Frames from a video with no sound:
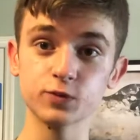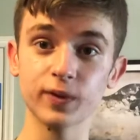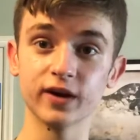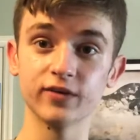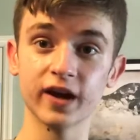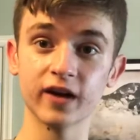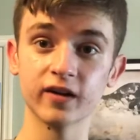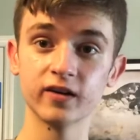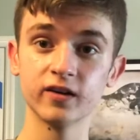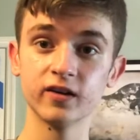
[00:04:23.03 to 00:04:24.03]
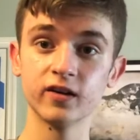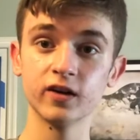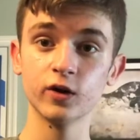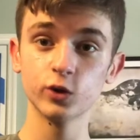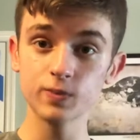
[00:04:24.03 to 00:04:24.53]
Player there
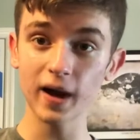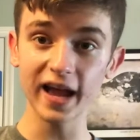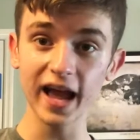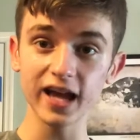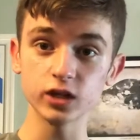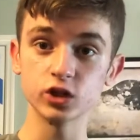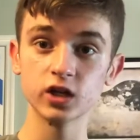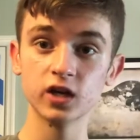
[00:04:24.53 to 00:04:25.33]
who's my age